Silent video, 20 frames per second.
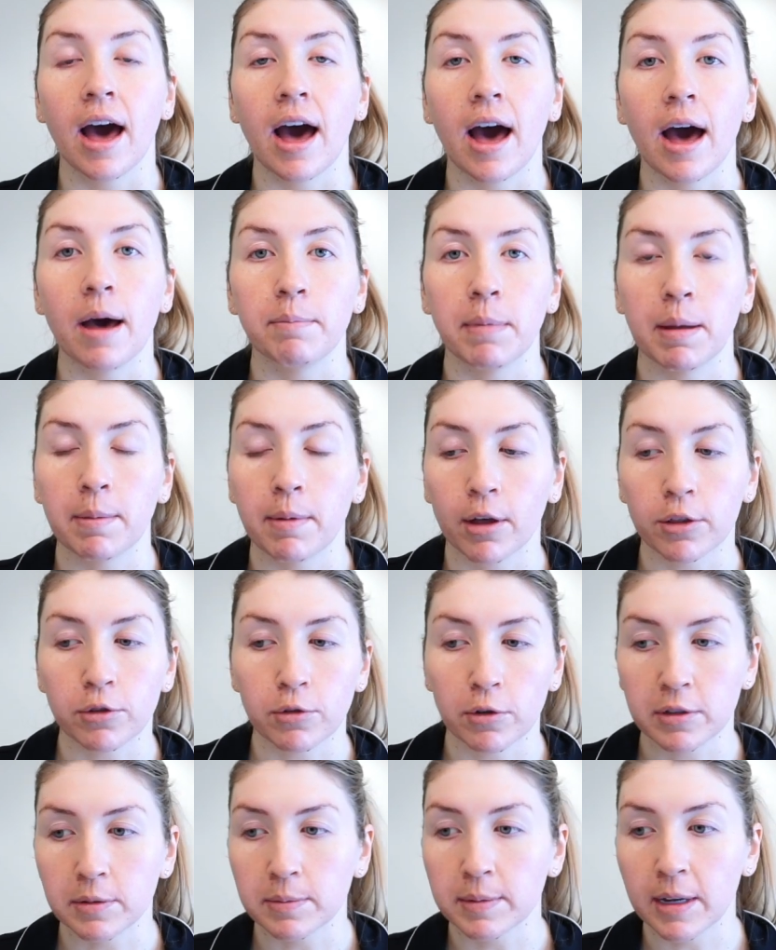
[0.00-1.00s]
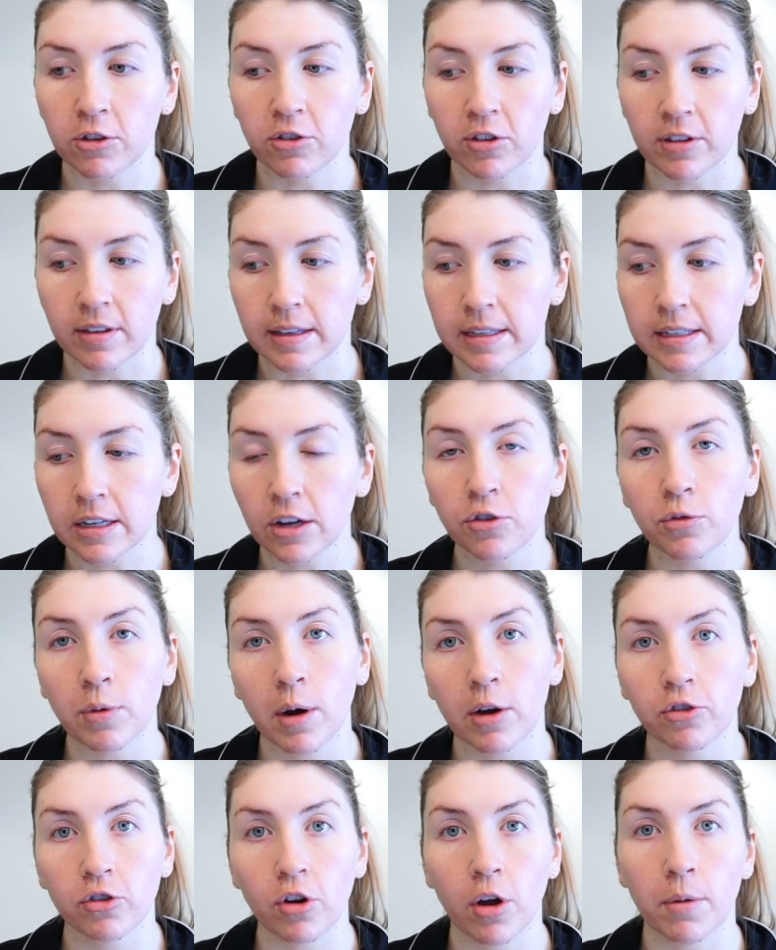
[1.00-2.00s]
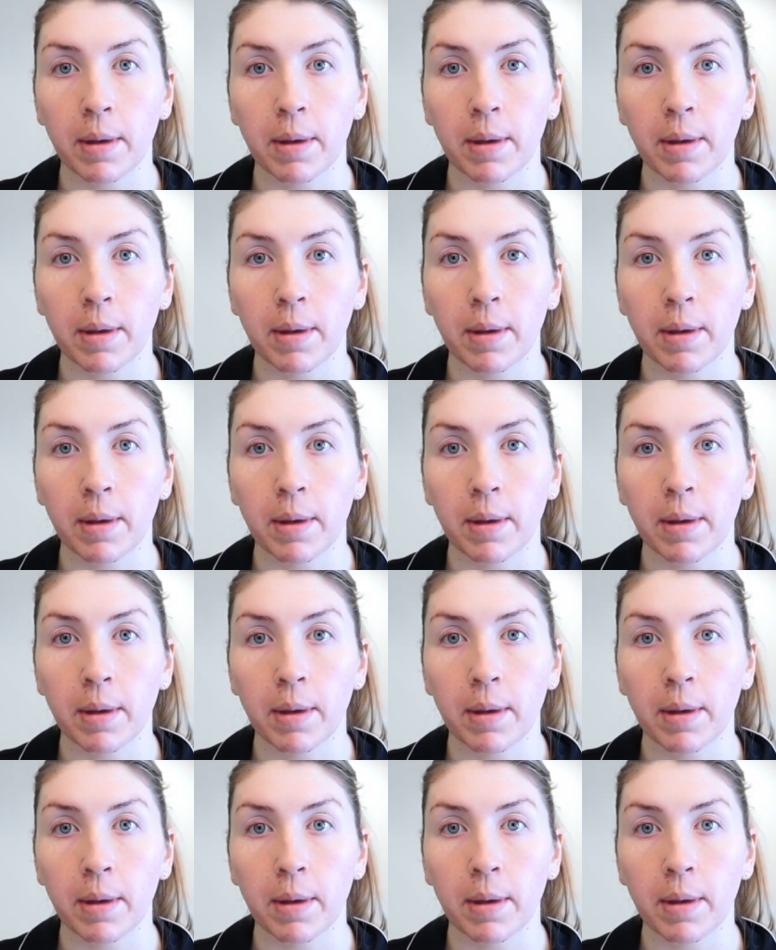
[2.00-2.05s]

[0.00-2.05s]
Maybe I'll throw some dishes in the dishwasher.